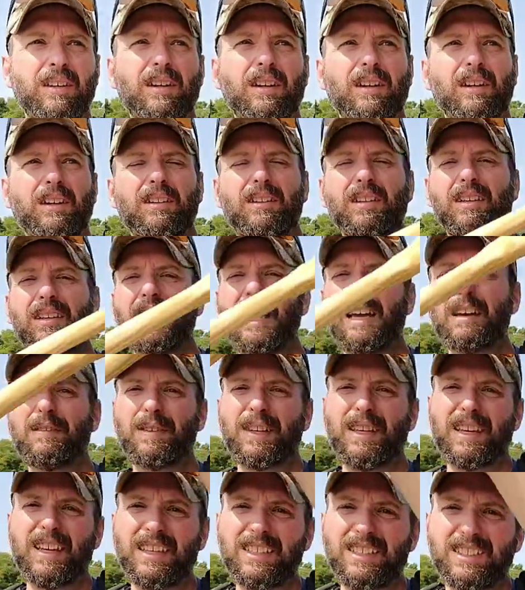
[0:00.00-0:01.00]
Uh, the
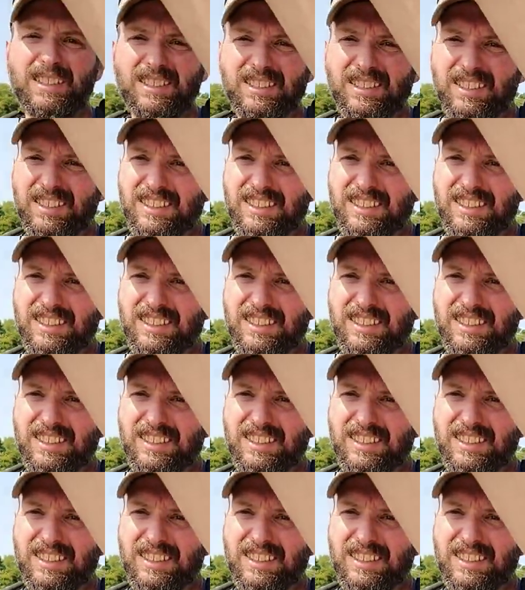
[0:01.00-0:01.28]
navigation's